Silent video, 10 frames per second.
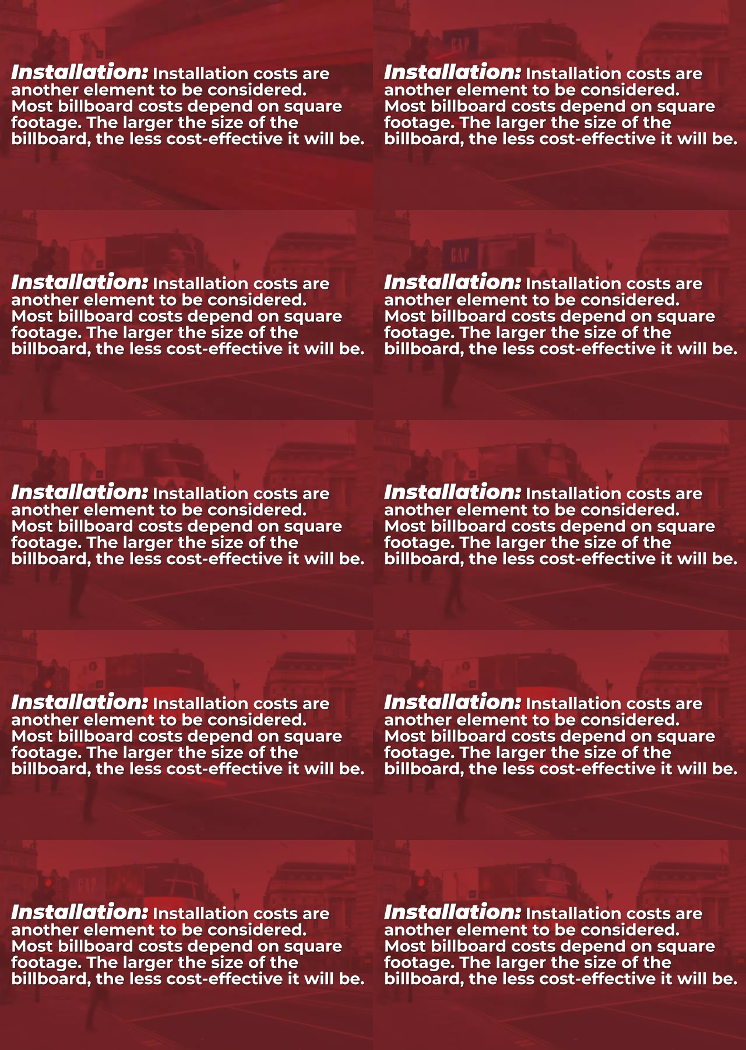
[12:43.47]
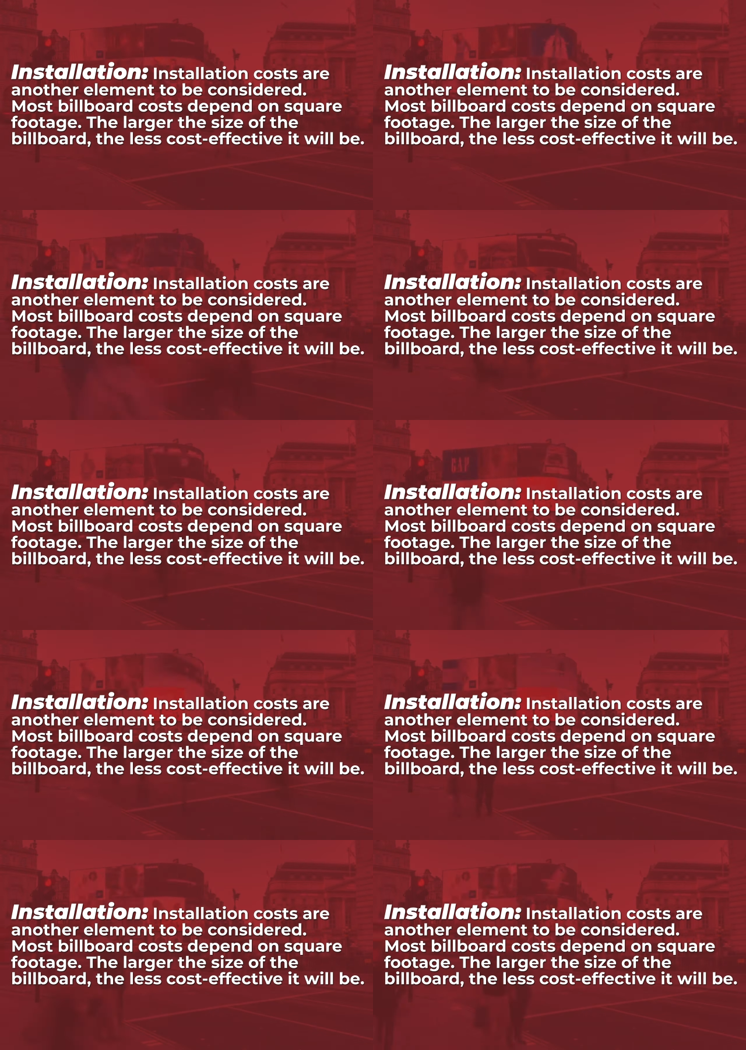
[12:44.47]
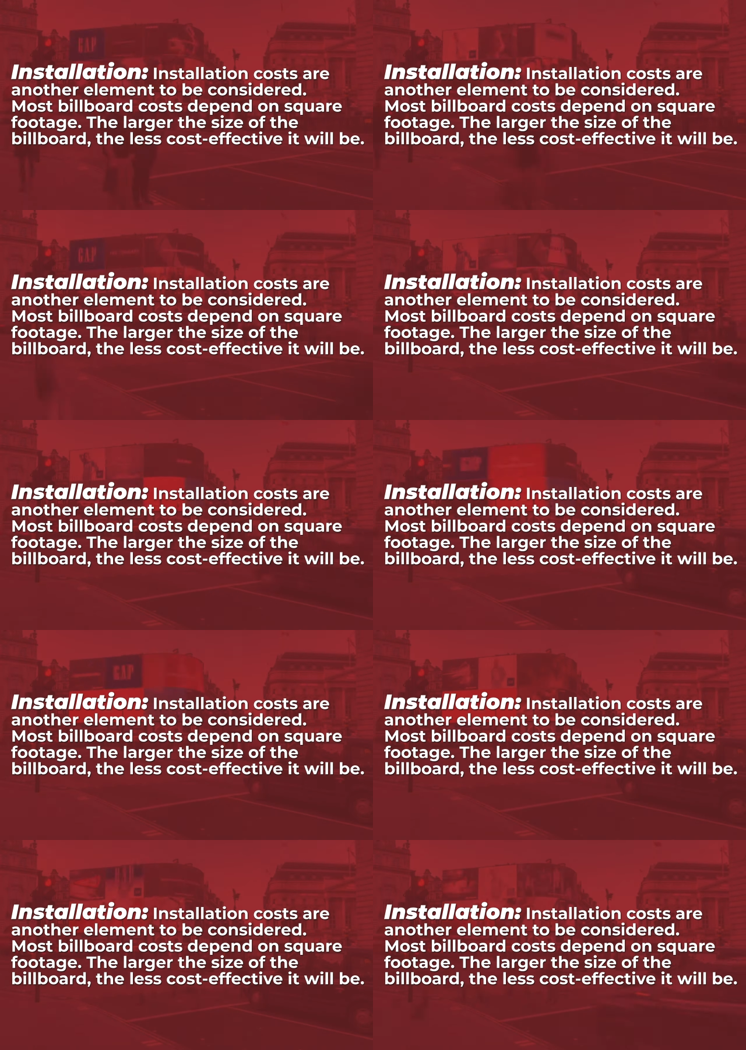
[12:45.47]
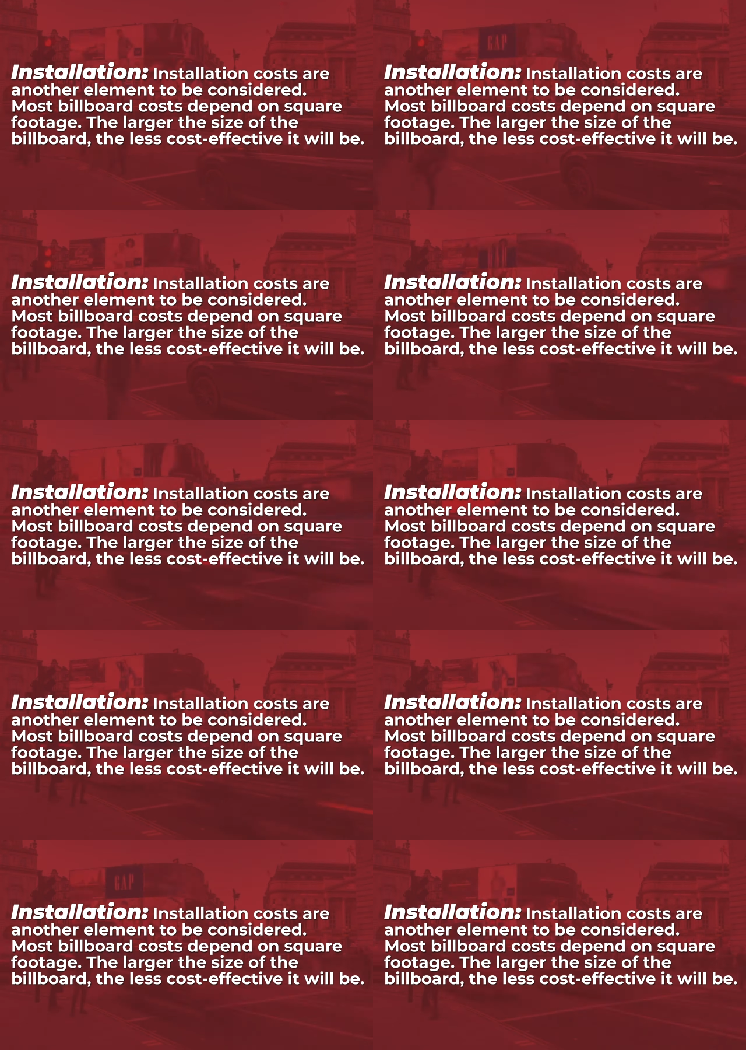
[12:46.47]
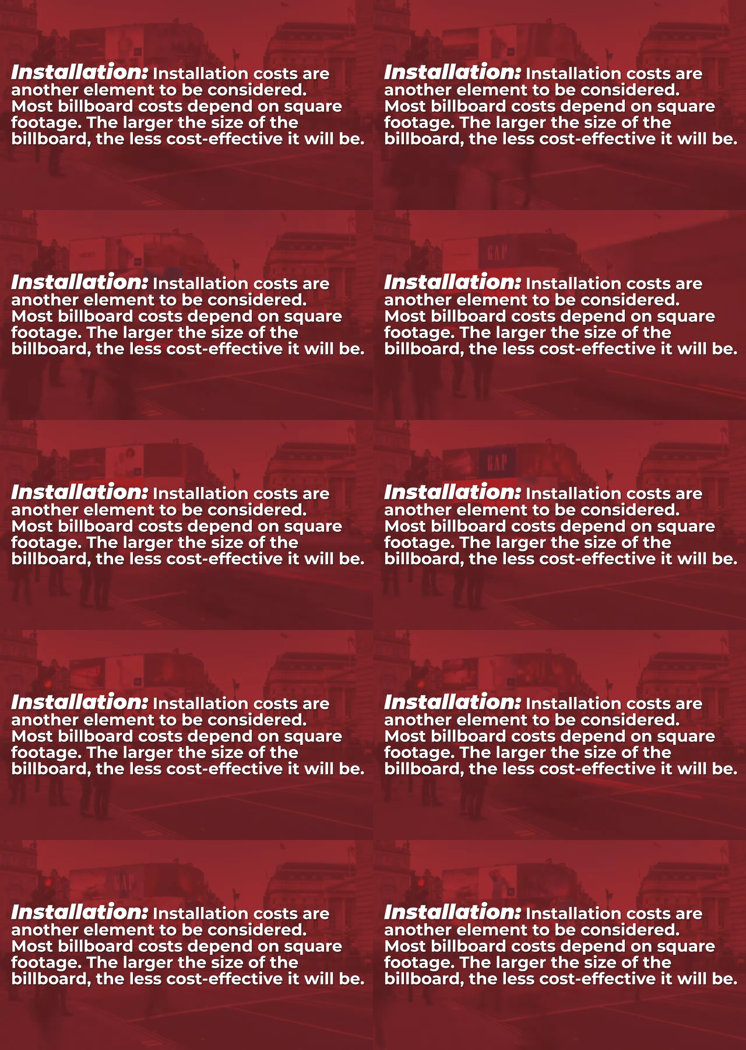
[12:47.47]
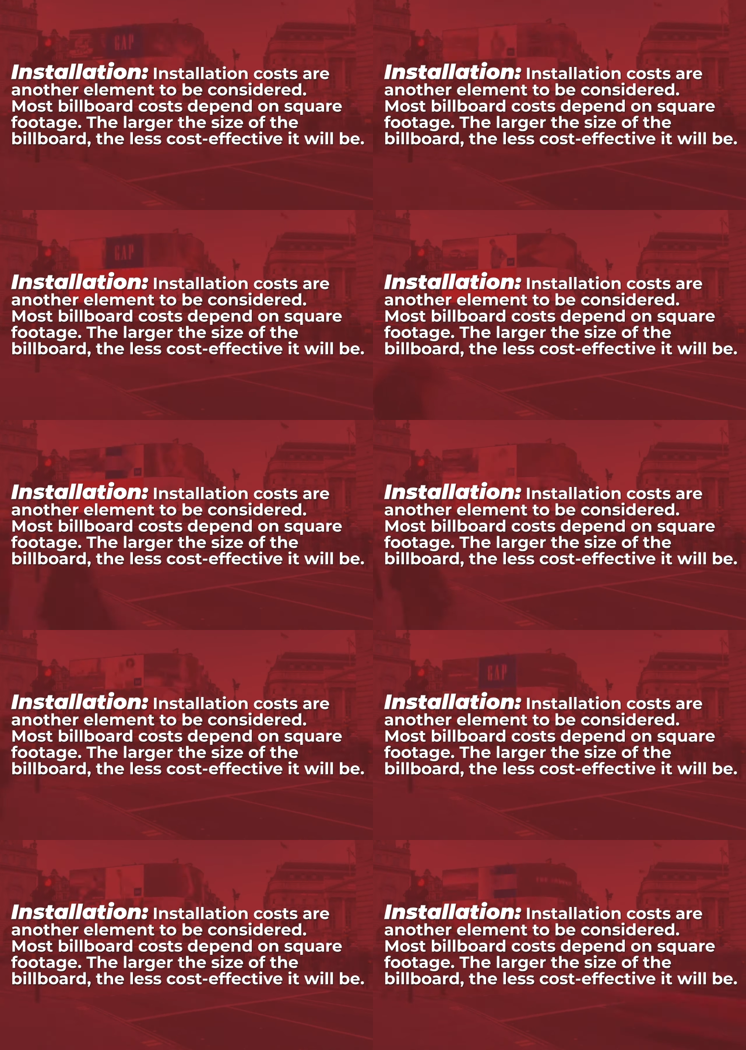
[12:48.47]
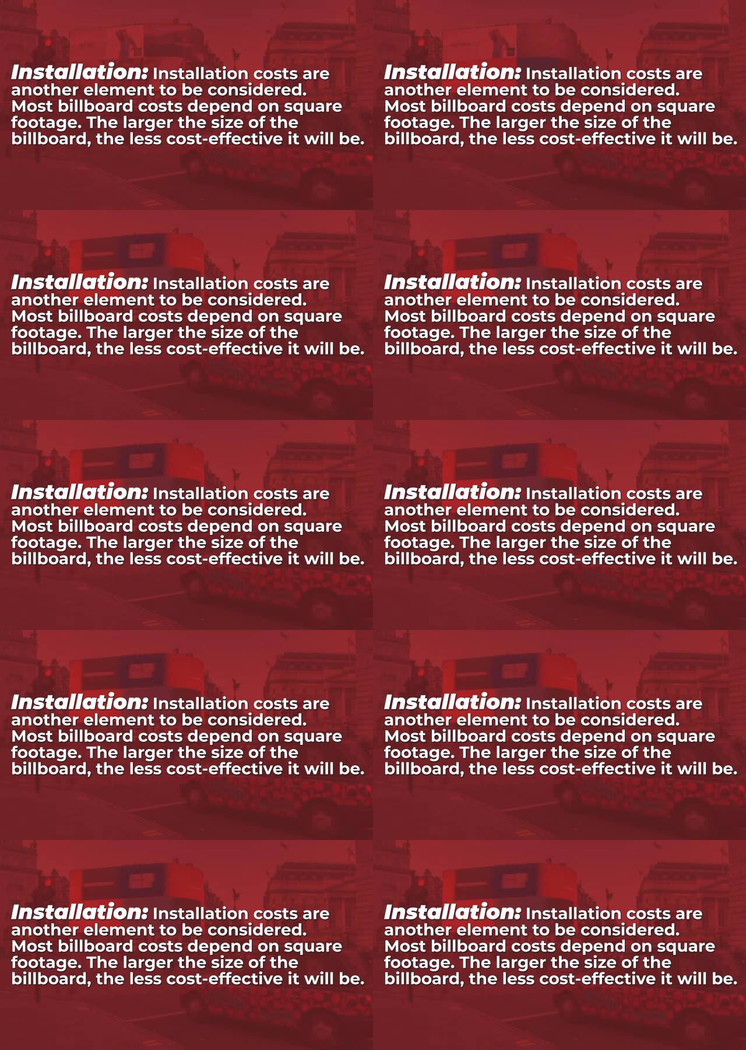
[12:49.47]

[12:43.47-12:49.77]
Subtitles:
(no speaker visible)